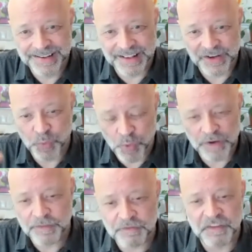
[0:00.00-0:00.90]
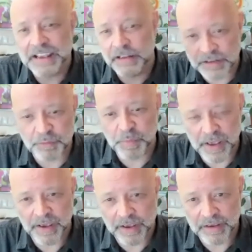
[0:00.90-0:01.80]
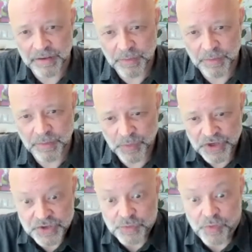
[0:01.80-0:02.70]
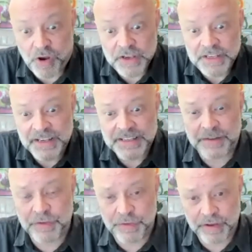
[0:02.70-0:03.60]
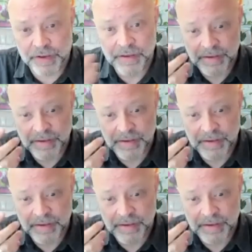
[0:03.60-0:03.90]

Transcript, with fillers: There's one field of being which is arising as everything.